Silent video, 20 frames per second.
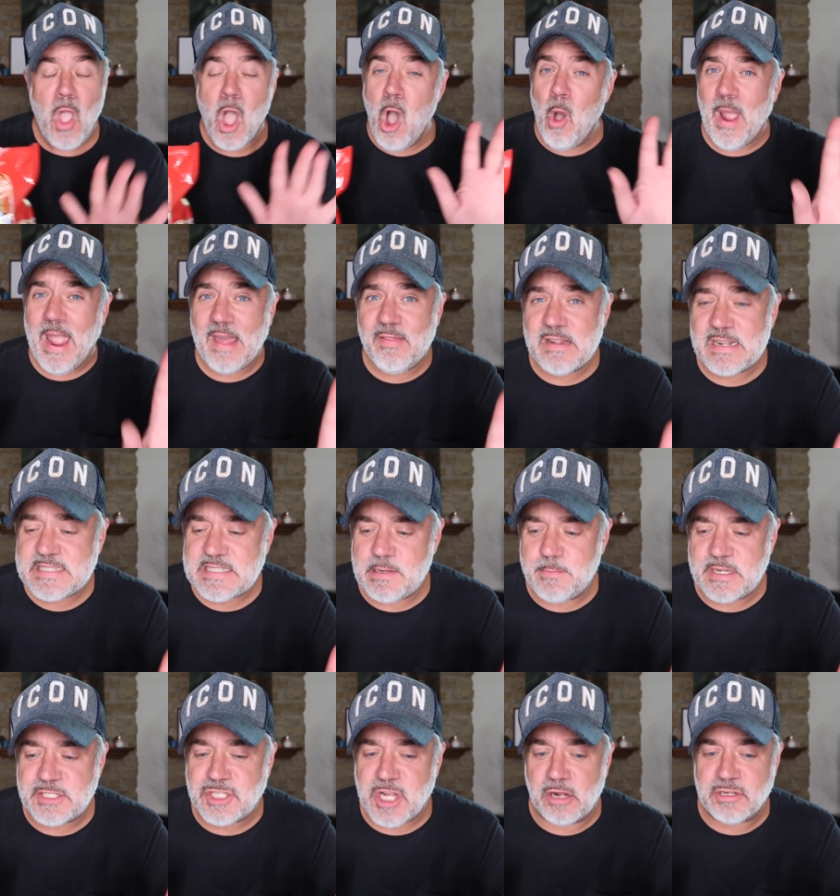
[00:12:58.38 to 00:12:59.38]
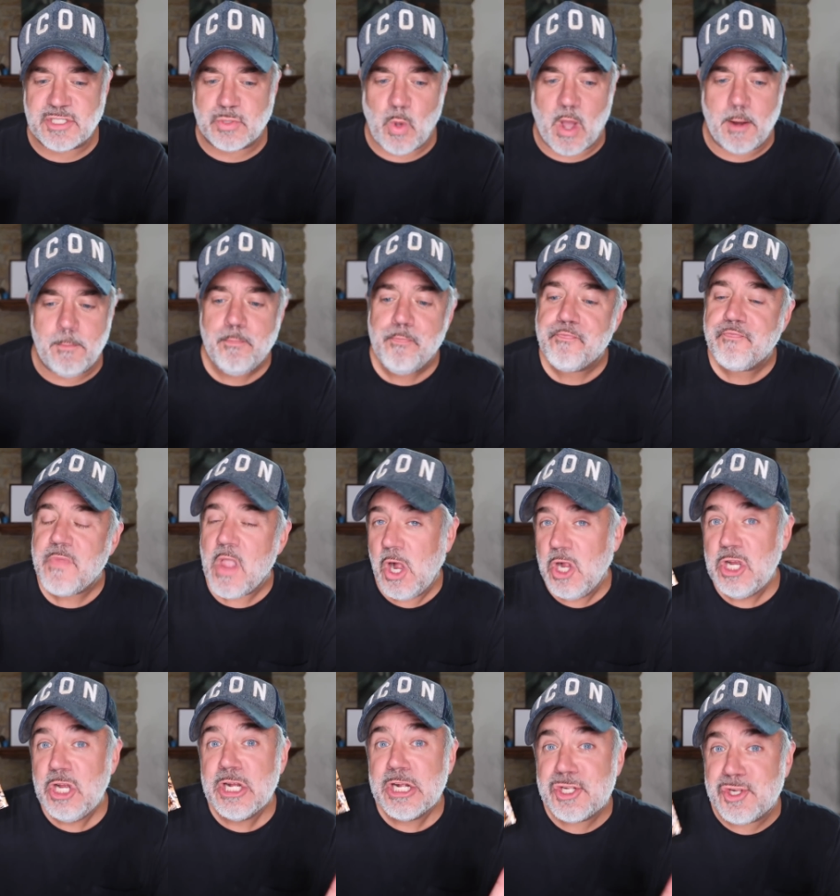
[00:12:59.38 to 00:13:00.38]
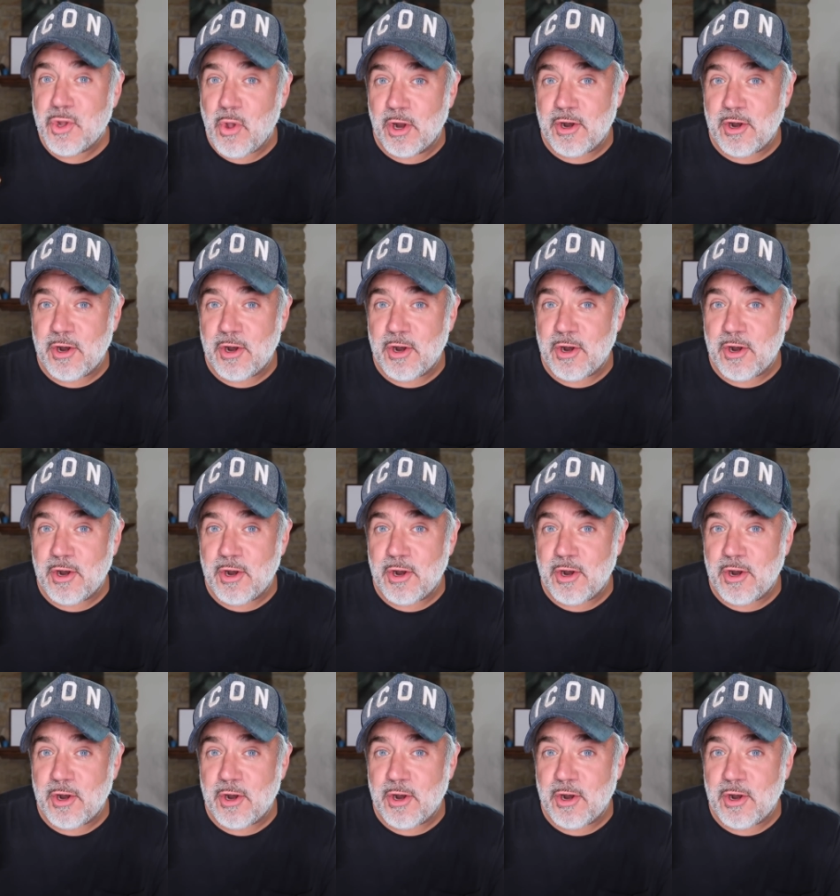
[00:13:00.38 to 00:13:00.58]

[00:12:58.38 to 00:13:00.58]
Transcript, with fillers: Oh, and the cinnamon toast one. So